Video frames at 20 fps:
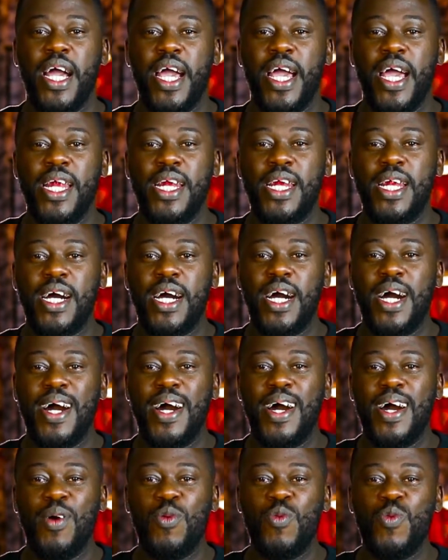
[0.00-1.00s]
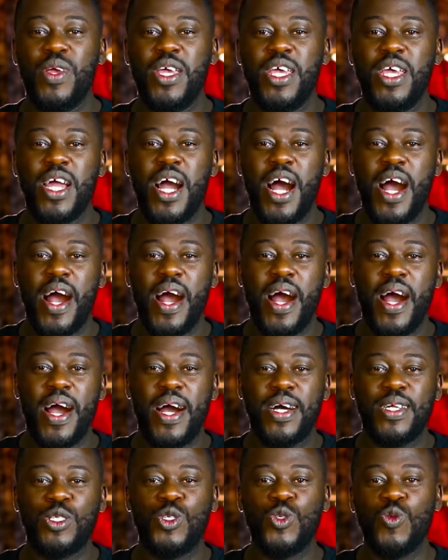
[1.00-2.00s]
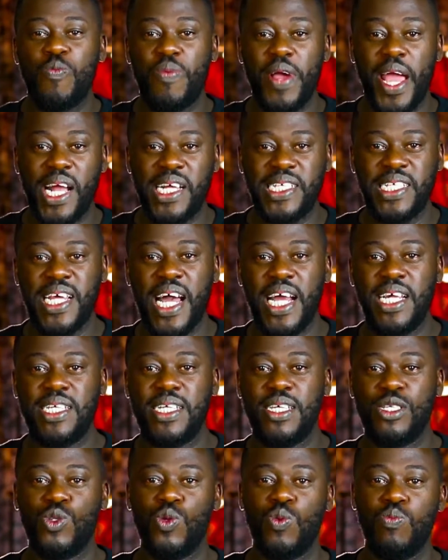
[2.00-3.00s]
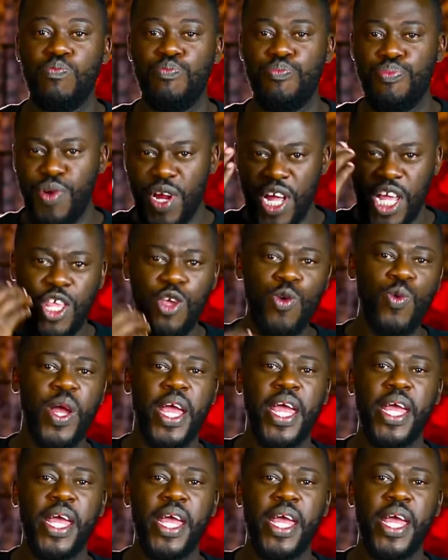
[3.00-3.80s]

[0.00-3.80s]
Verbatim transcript: and uh, we are super excited to bring you